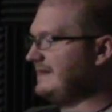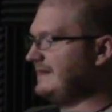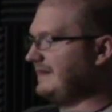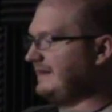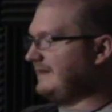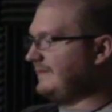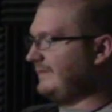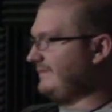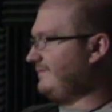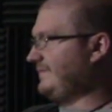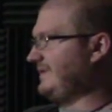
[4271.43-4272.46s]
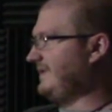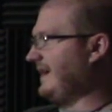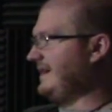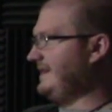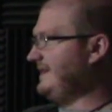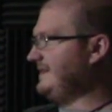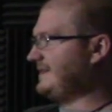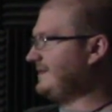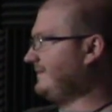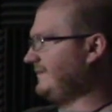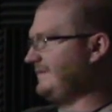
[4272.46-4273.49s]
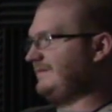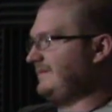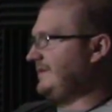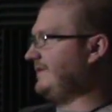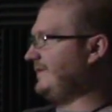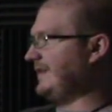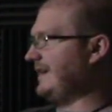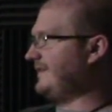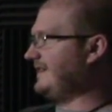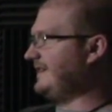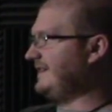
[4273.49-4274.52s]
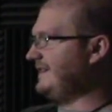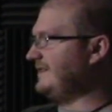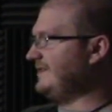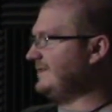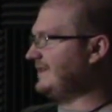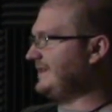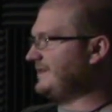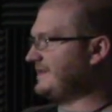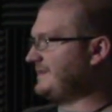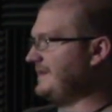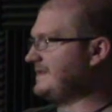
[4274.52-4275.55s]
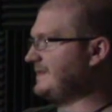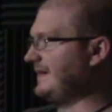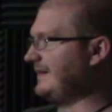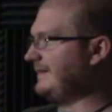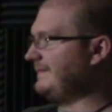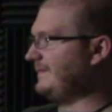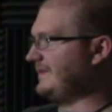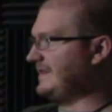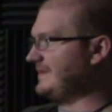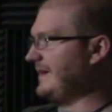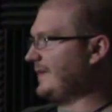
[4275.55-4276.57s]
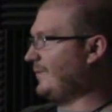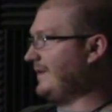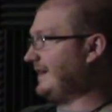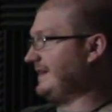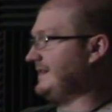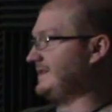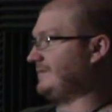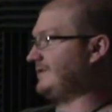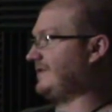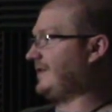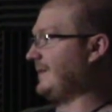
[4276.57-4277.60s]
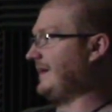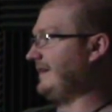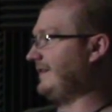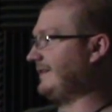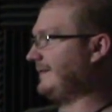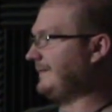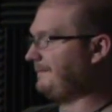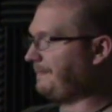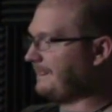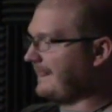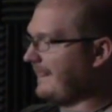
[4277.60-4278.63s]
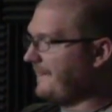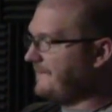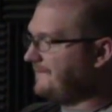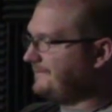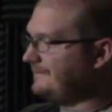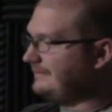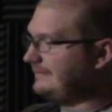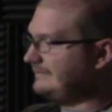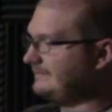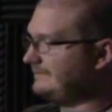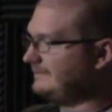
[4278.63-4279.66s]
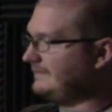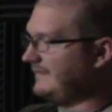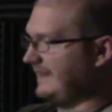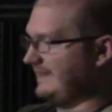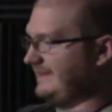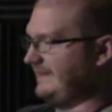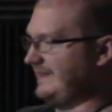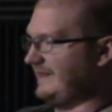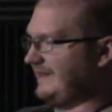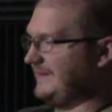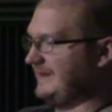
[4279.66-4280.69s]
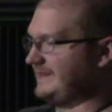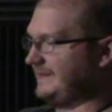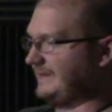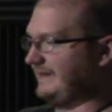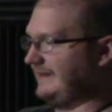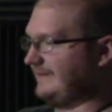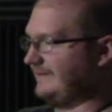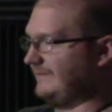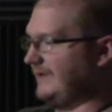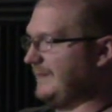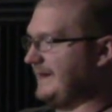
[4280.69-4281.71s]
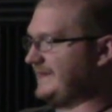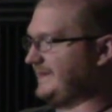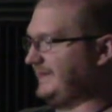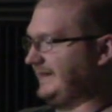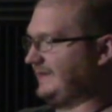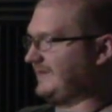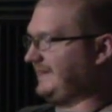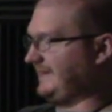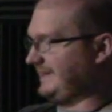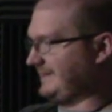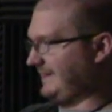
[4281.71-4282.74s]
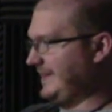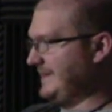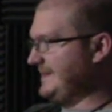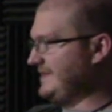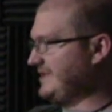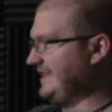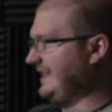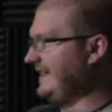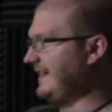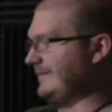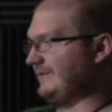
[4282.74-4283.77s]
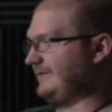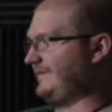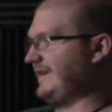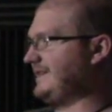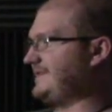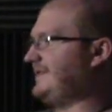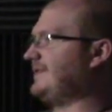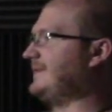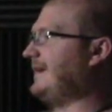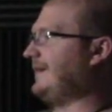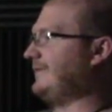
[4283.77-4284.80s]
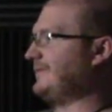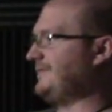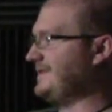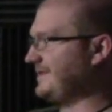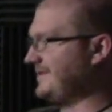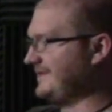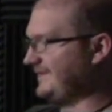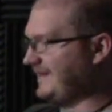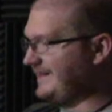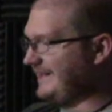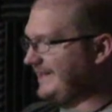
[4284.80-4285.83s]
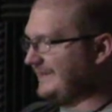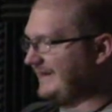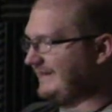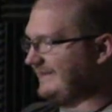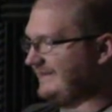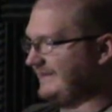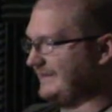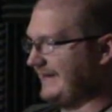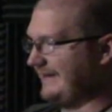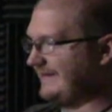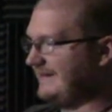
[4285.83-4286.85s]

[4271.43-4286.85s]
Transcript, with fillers: Uh, ideas. If you have an idea you want to hear us bitch about, yeah. it doesn't matter what it is. We'll talk Send about it to anything. Us there, Discord, whatever. Like it could be something like, "What about the political climate in Chile?" We'll fucking talk about it. We're researching and find out, man. It doesn't matter.